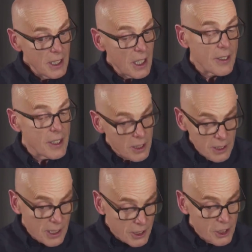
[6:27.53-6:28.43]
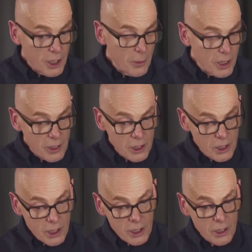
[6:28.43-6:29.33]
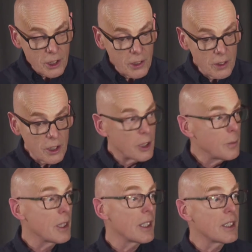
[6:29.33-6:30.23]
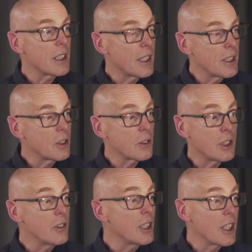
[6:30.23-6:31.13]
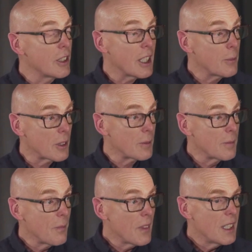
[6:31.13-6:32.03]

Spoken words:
Yes. I think next year we're going to teach our students a compiling techniques course using OCaml. Yes.